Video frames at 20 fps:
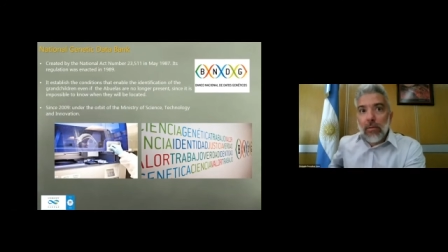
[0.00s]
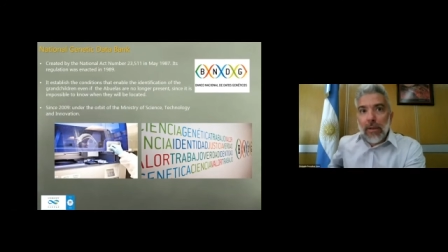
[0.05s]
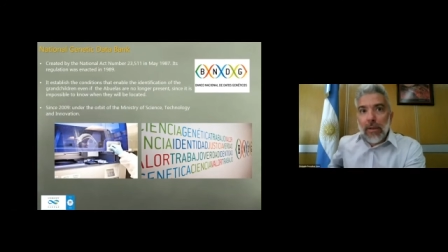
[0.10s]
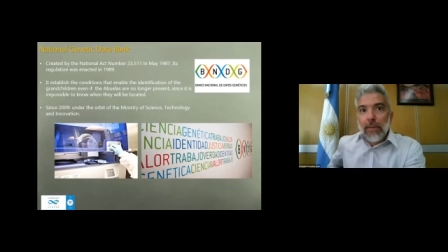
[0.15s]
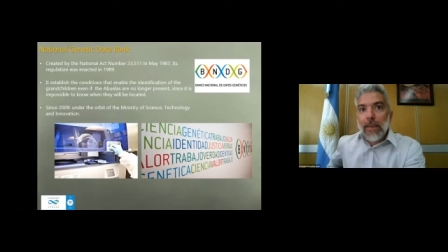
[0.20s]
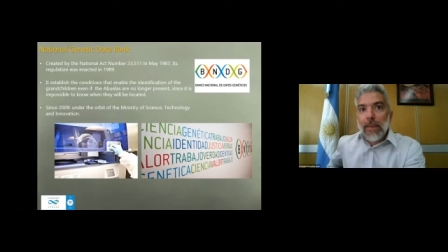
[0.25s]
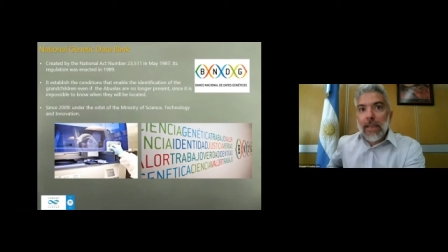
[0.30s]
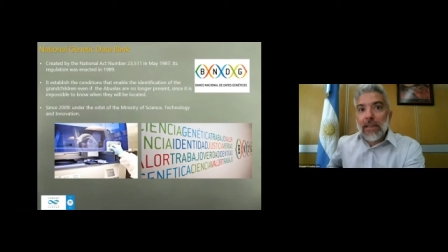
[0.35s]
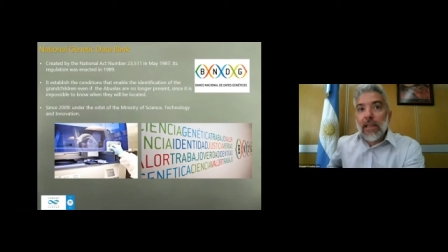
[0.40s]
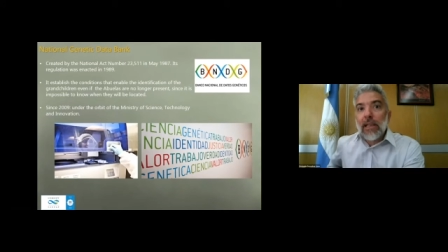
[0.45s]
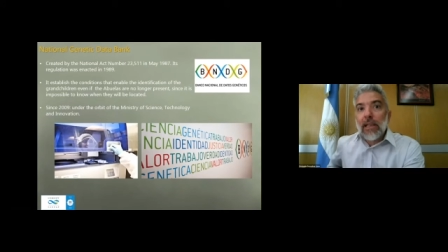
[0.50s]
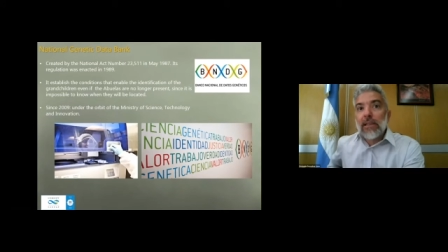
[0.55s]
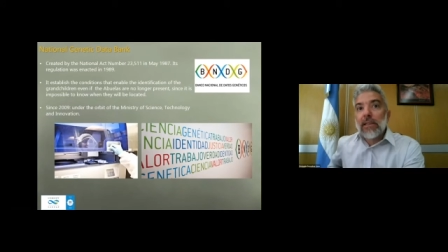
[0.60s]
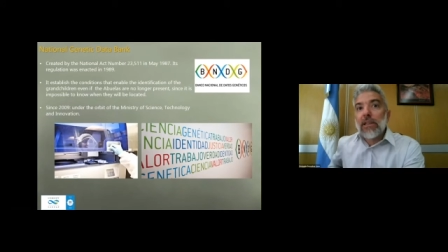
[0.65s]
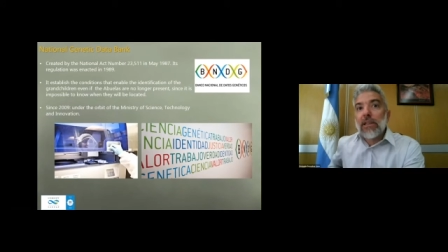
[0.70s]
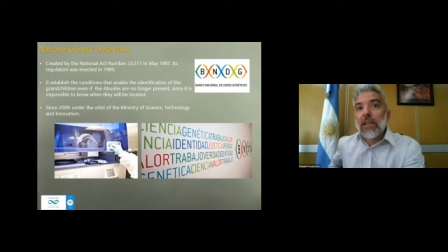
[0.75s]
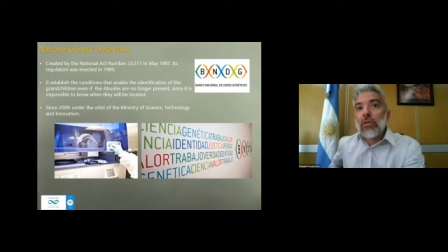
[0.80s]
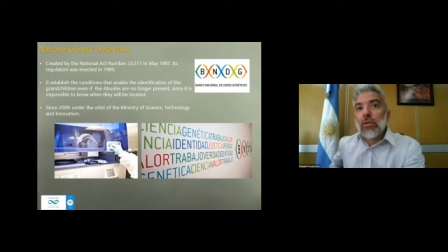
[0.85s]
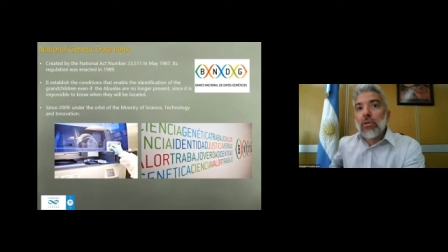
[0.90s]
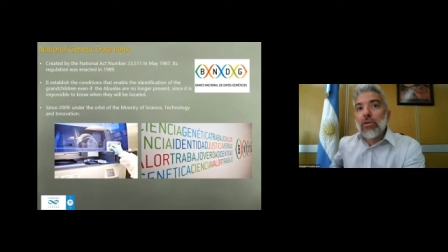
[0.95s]
governmental
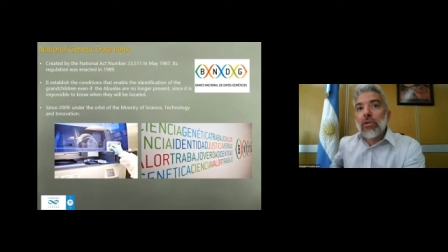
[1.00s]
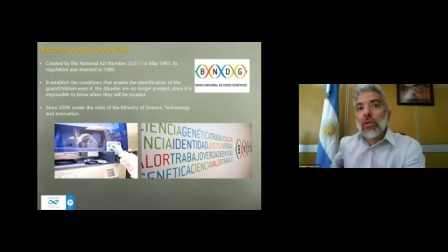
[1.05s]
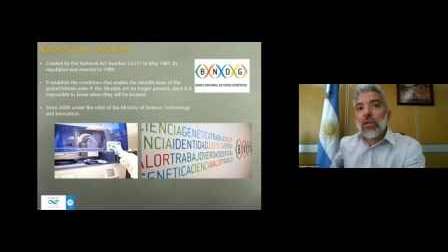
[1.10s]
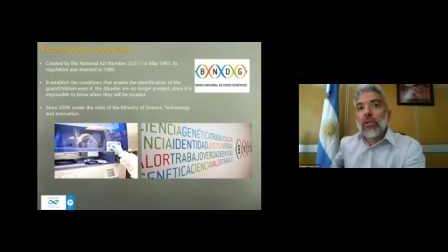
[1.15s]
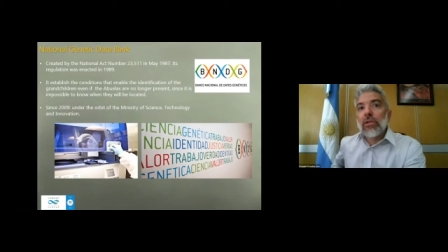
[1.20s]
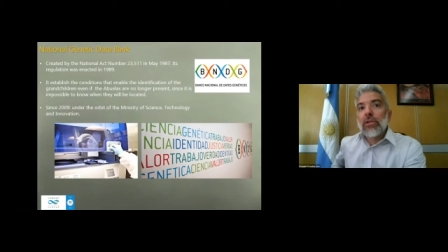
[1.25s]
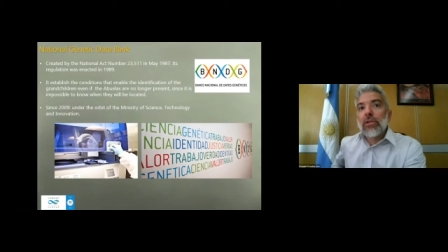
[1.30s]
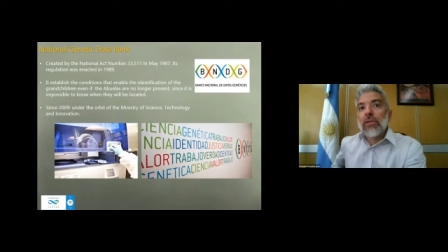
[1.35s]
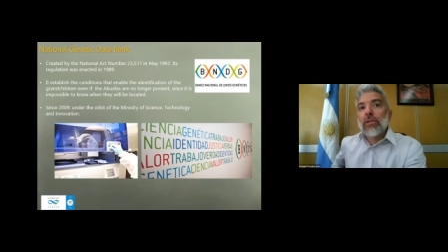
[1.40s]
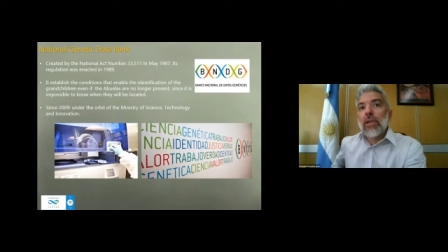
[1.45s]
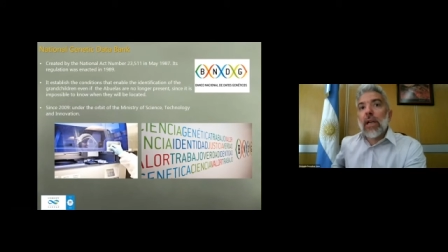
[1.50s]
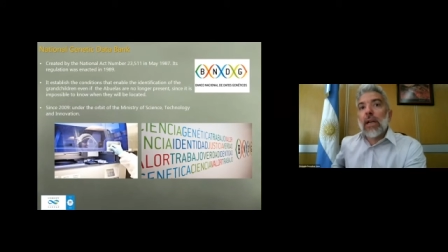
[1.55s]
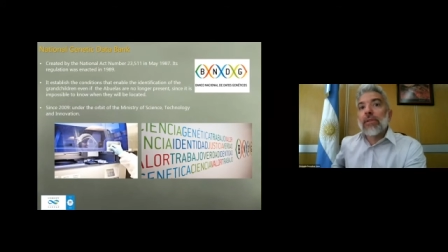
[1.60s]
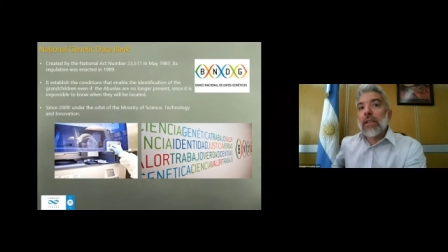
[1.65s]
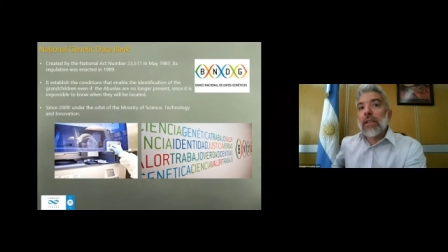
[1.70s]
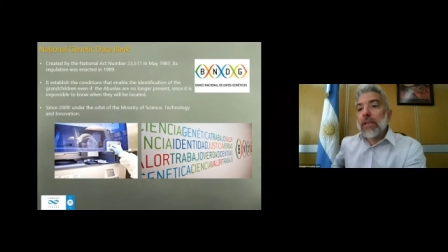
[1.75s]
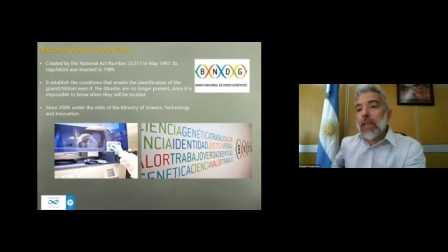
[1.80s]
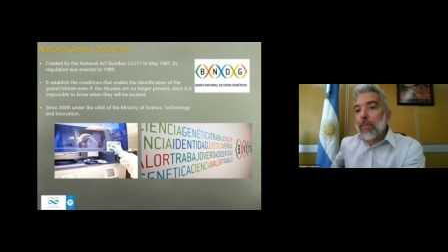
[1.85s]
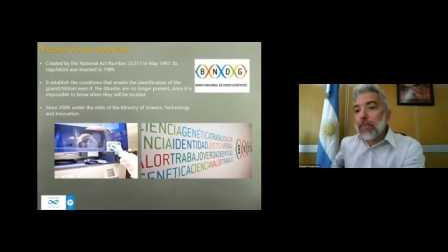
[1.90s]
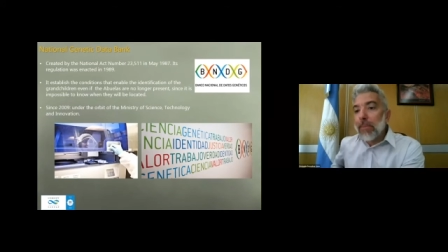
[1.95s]
institutions,
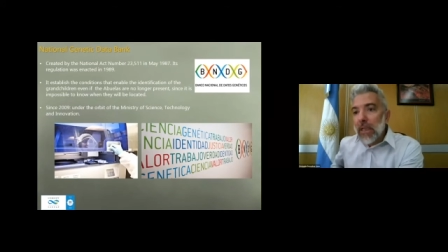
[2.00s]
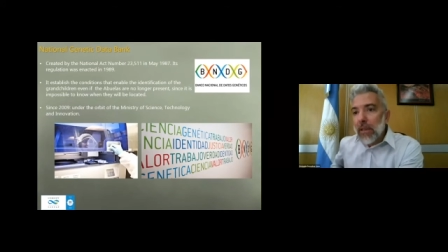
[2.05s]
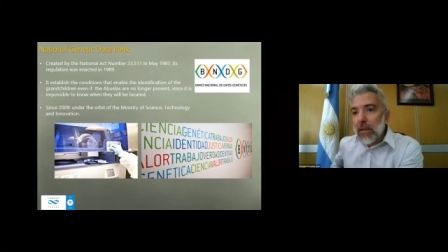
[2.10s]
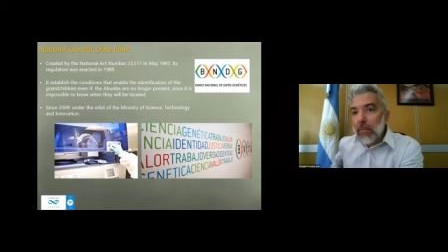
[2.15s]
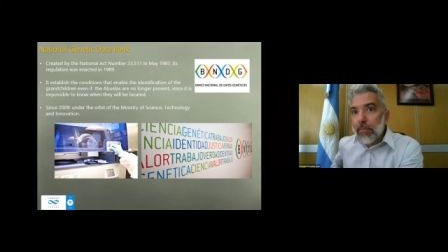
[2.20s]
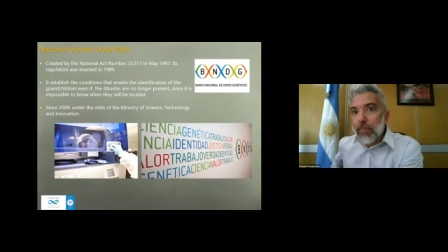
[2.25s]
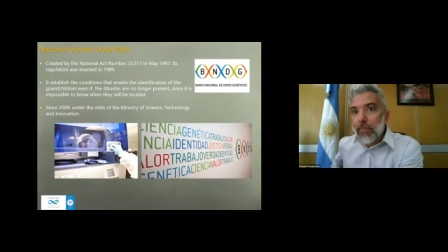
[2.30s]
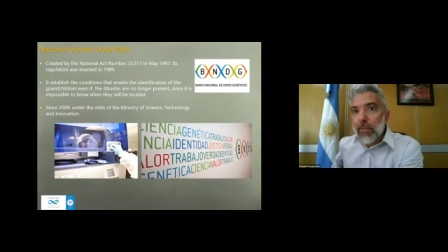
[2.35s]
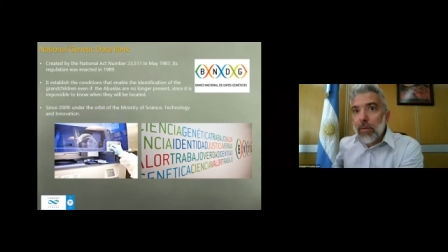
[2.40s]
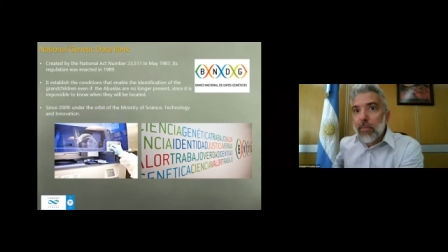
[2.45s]
drafted a bill